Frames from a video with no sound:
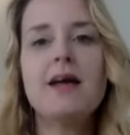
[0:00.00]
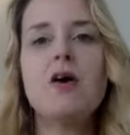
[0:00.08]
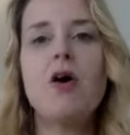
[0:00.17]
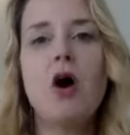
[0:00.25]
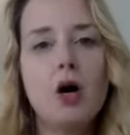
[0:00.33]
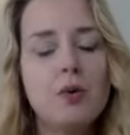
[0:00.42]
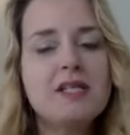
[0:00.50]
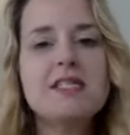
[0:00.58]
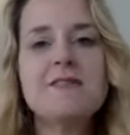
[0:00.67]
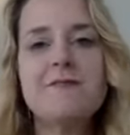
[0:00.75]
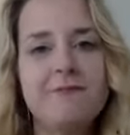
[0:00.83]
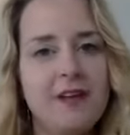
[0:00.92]

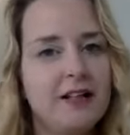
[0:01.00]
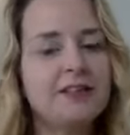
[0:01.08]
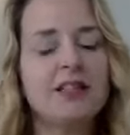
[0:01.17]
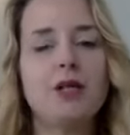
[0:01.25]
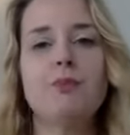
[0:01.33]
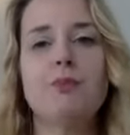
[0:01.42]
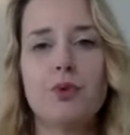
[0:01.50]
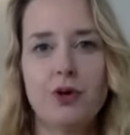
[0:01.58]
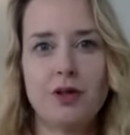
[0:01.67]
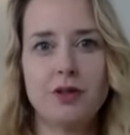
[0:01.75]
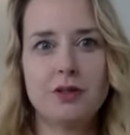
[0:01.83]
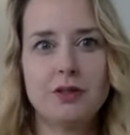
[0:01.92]
always felt
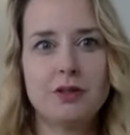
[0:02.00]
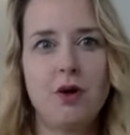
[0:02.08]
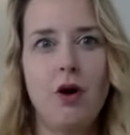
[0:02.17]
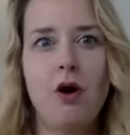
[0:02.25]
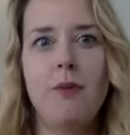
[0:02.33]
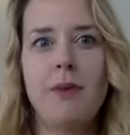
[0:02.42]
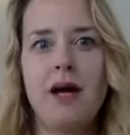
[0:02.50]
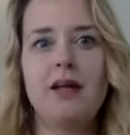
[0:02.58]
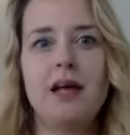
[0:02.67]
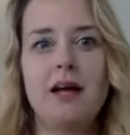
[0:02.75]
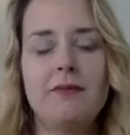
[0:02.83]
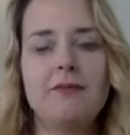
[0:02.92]
important all my
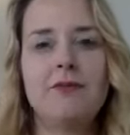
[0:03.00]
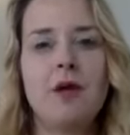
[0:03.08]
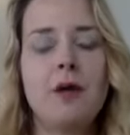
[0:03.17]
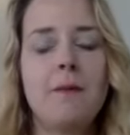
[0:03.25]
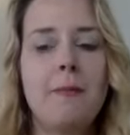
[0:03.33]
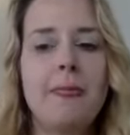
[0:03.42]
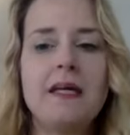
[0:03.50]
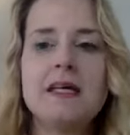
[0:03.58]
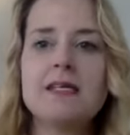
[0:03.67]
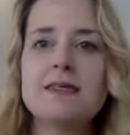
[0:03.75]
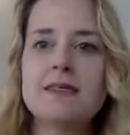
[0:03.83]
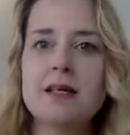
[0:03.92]
life
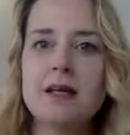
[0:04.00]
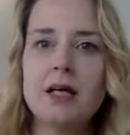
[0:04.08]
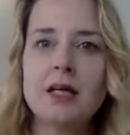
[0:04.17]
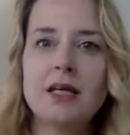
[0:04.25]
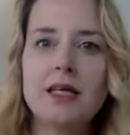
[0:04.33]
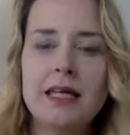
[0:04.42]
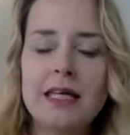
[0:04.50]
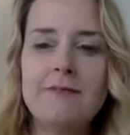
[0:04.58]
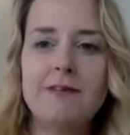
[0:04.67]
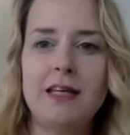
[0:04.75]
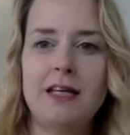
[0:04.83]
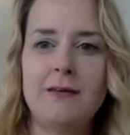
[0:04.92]
is
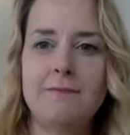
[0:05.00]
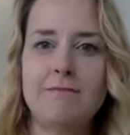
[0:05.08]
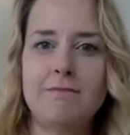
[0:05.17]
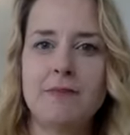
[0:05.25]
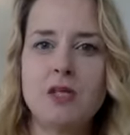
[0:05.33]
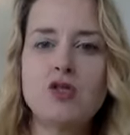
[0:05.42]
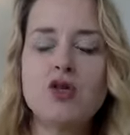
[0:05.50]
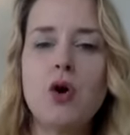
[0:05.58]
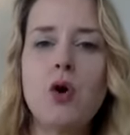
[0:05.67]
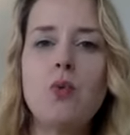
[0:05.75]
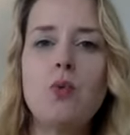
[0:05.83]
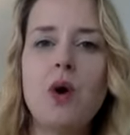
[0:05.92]
giving.
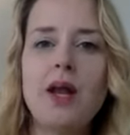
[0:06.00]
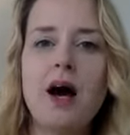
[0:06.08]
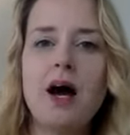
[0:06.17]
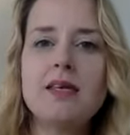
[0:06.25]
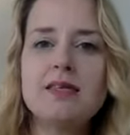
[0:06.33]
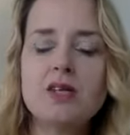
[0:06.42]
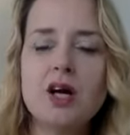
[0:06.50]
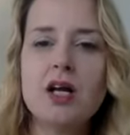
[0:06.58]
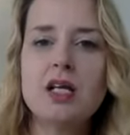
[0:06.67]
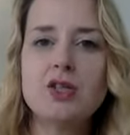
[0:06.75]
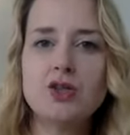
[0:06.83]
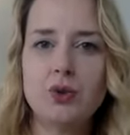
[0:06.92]
So what I
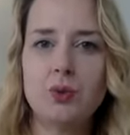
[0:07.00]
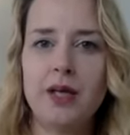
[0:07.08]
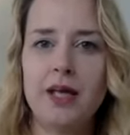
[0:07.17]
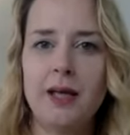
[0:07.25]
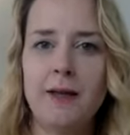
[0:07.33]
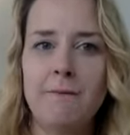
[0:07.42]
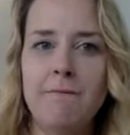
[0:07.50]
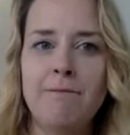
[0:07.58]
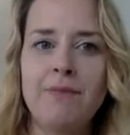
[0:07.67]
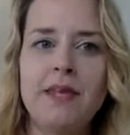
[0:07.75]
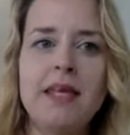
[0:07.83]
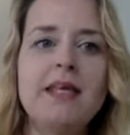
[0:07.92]
started doing
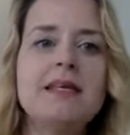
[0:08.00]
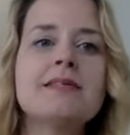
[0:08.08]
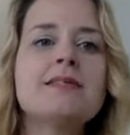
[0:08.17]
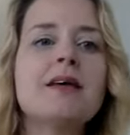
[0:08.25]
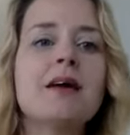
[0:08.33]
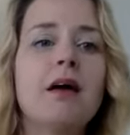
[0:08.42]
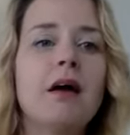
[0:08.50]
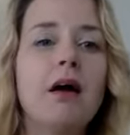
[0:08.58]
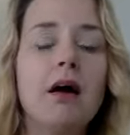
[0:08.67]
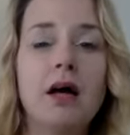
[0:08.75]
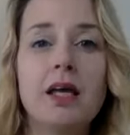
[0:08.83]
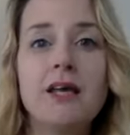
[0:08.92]
is
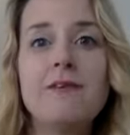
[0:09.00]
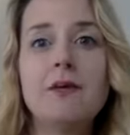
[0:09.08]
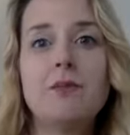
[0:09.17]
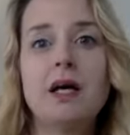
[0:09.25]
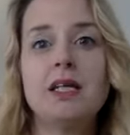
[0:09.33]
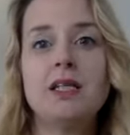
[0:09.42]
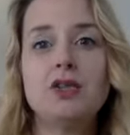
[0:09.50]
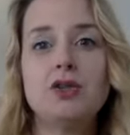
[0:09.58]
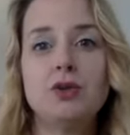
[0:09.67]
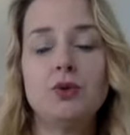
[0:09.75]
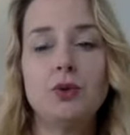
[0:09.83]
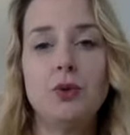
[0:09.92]
giving money
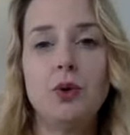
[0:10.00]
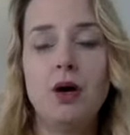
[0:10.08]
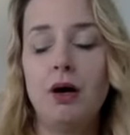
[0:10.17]
to,